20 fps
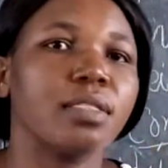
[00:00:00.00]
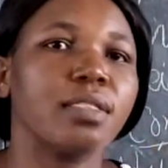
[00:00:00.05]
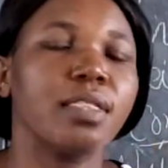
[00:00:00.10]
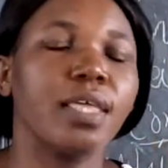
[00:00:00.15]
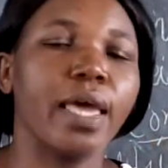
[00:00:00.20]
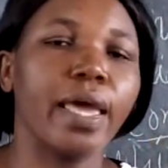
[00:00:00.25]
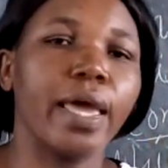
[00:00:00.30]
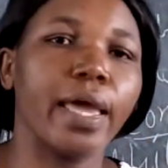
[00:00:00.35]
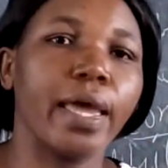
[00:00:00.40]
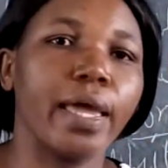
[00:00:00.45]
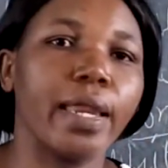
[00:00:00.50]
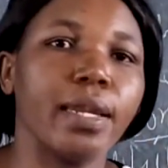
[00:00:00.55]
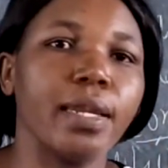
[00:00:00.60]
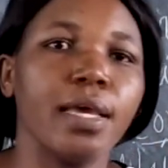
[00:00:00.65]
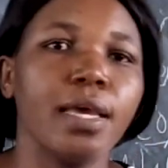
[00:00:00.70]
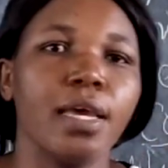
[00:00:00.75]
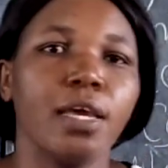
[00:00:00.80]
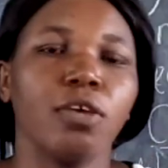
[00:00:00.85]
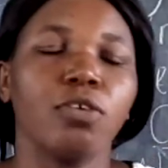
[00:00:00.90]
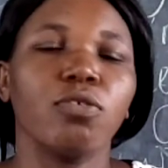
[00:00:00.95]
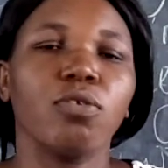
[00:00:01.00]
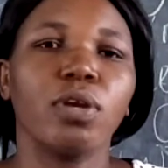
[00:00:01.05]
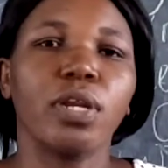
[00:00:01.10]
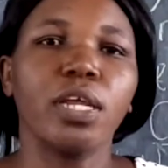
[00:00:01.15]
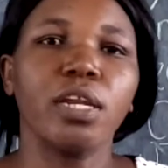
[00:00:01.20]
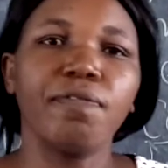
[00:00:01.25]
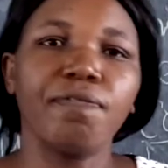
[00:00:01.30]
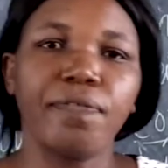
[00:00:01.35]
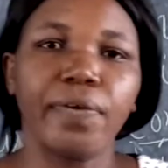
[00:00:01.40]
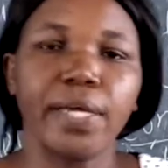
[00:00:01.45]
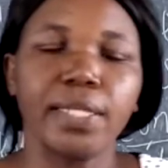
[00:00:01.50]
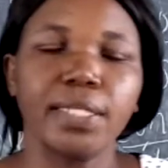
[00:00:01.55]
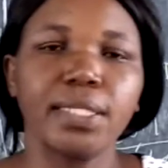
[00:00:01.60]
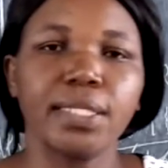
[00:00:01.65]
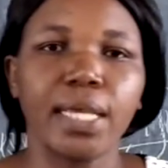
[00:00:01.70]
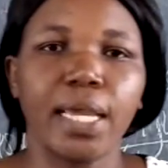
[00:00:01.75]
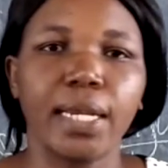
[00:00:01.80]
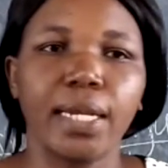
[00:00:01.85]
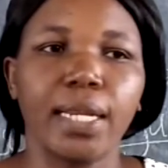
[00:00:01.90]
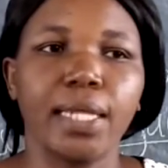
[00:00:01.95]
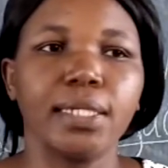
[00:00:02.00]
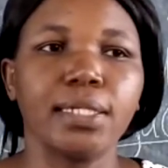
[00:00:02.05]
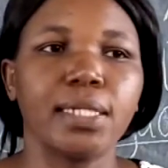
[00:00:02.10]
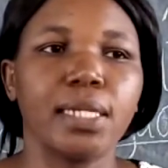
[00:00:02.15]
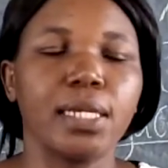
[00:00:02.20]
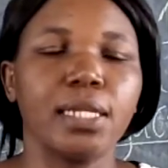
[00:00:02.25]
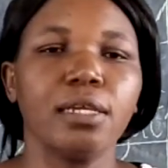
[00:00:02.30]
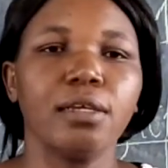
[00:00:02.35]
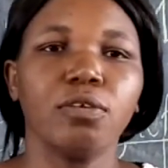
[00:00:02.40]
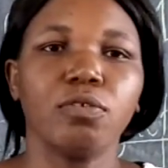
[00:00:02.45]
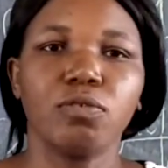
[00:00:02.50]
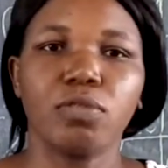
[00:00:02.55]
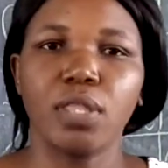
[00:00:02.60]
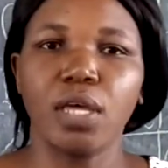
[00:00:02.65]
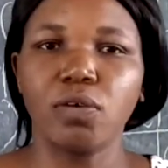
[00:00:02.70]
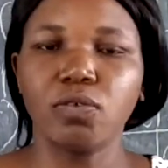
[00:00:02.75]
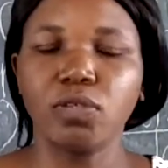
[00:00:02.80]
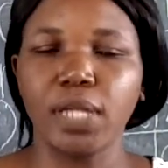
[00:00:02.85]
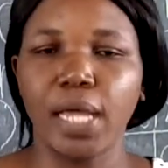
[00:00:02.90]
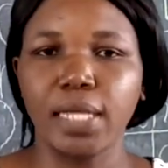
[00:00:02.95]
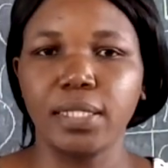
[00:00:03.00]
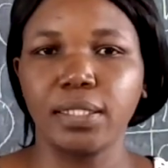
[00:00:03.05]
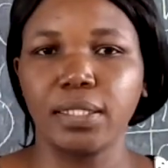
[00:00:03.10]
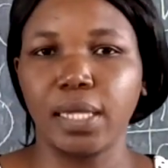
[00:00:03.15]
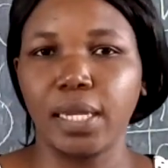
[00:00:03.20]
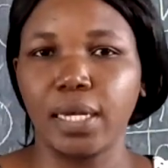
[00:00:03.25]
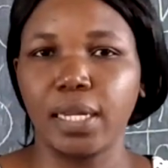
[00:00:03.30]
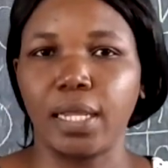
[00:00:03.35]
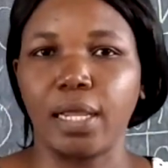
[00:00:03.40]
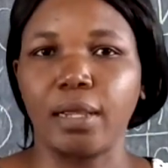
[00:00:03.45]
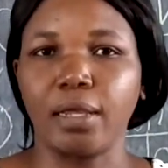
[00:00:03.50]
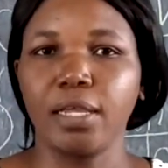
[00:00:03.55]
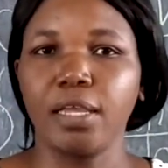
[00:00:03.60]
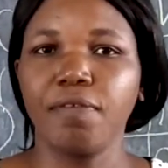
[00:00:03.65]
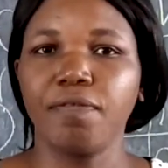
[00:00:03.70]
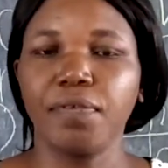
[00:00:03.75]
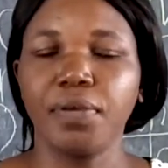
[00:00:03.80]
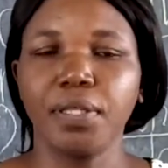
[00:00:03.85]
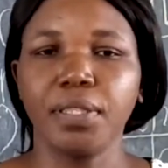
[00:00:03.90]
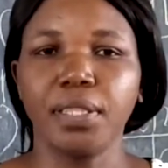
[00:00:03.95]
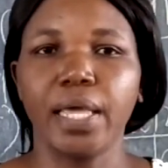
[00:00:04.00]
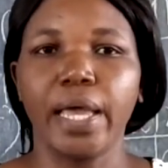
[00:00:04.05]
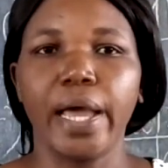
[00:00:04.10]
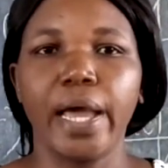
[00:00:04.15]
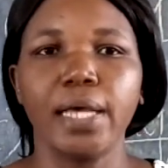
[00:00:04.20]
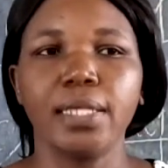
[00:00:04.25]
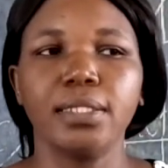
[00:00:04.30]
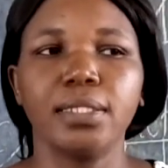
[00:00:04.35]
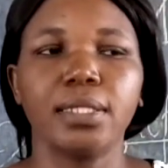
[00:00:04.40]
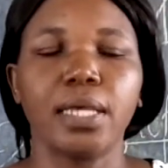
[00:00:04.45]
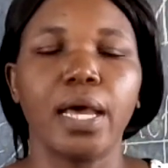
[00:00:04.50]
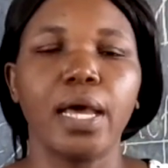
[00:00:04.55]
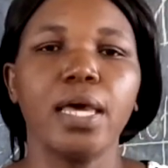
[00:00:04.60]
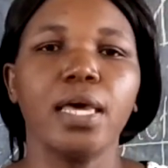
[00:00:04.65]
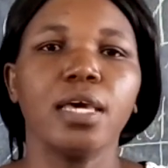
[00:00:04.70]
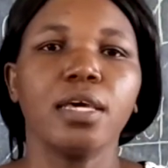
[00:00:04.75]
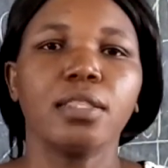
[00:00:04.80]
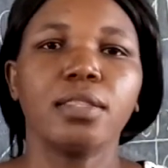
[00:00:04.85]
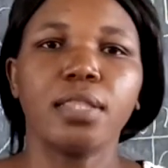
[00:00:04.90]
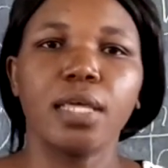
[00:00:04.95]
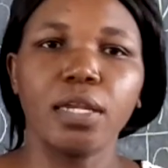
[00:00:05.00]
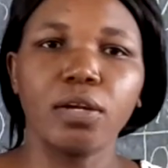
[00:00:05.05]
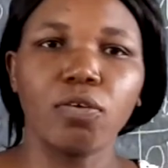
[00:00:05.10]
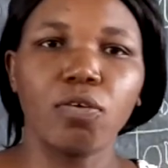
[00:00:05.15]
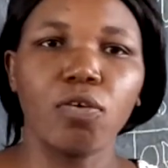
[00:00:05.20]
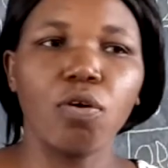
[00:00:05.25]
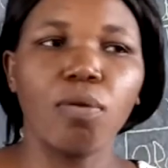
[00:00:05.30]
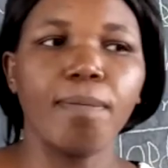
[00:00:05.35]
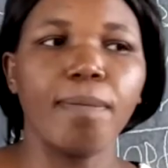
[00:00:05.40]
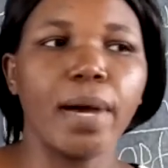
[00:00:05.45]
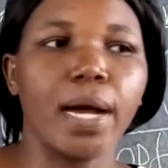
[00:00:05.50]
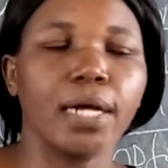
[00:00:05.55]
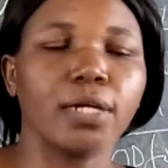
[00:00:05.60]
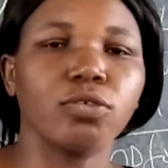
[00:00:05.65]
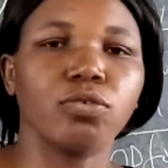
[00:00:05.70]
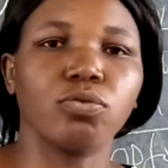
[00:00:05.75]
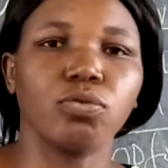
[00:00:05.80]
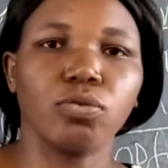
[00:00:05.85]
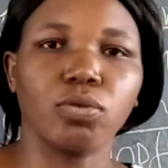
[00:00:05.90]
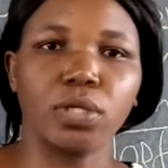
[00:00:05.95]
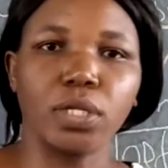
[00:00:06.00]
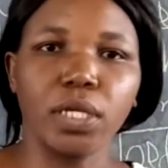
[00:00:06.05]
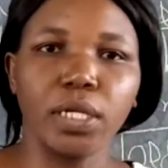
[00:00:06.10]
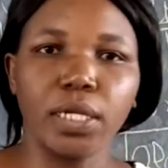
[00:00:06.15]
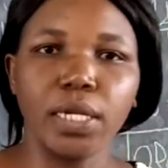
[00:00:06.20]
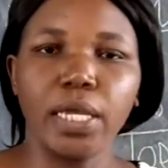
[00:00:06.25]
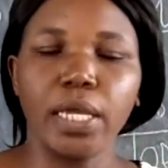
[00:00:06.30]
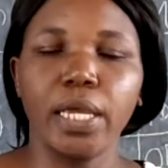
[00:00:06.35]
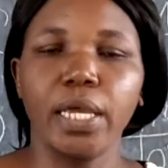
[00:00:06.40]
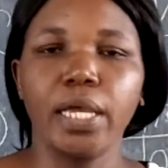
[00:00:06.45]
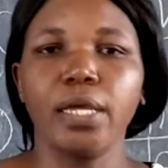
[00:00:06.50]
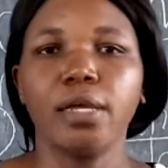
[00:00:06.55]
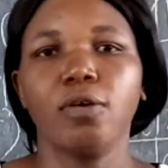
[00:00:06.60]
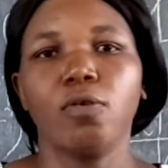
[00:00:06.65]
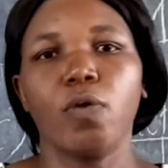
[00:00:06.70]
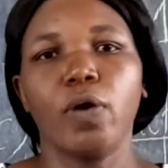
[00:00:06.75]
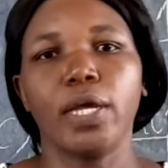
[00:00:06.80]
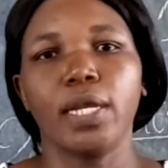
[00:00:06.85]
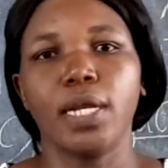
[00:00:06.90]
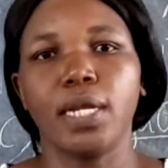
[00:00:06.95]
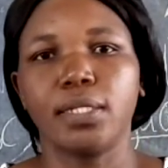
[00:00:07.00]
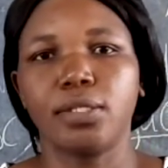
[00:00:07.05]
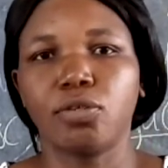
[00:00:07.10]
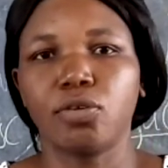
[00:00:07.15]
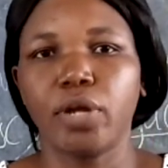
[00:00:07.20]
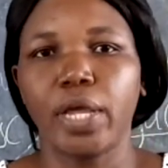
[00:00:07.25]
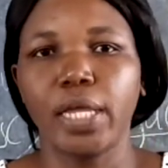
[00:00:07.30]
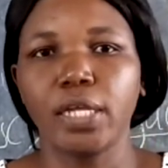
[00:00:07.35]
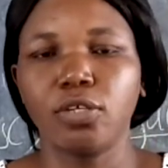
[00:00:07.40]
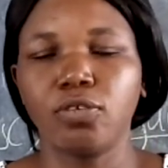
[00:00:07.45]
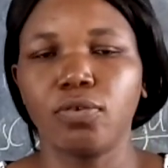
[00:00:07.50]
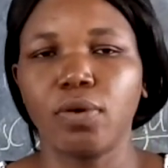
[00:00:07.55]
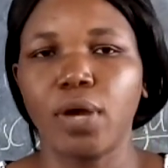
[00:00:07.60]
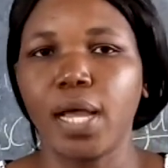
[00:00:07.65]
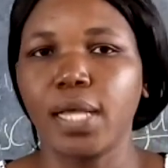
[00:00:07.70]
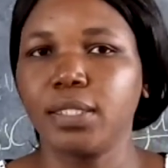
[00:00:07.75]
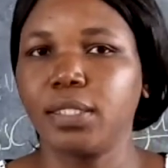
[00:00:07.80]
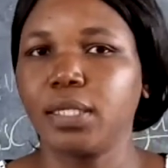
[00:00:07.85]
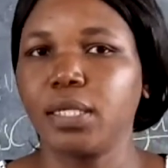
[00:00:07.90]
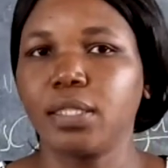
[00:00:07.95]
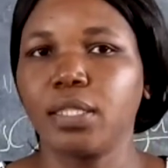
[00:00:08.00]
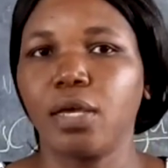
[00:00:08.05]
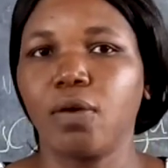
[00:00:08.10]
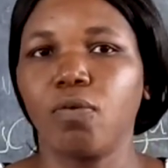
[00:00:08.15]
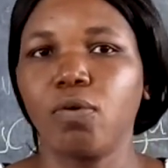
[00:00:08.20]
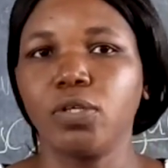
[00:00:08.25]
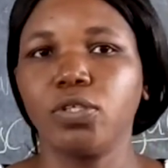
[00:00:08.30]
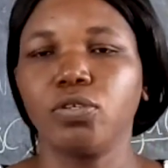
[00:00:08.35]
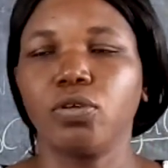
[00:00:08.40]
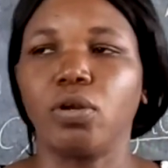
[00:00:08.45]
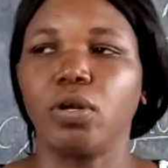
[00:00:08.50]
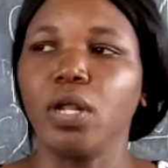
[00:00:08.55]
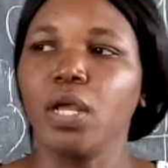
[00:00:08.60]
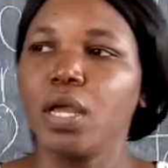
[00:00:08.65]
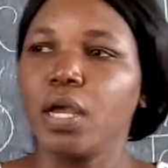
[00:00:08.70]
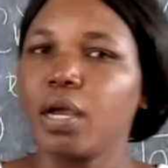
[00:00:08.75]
Then you read first silently without answering, giving the answer. Then go back to reading while trying to answer the question.